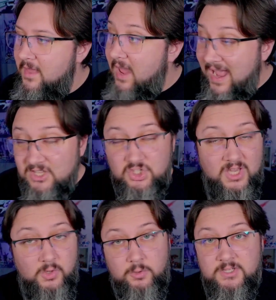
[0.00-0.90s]
and I
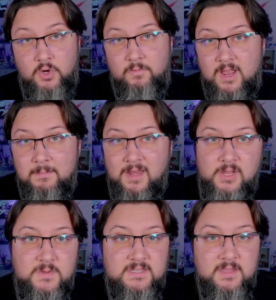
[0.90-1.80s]
generally don't recommend
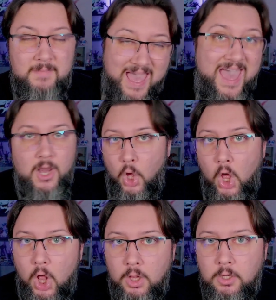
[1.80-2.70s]
using them at
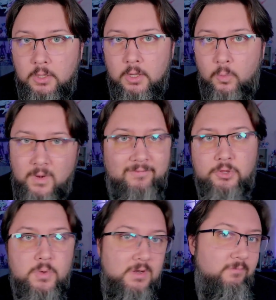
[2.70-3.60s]
all whenever
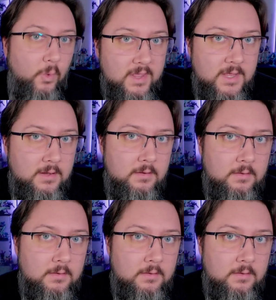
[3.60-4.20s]
you can avoid it.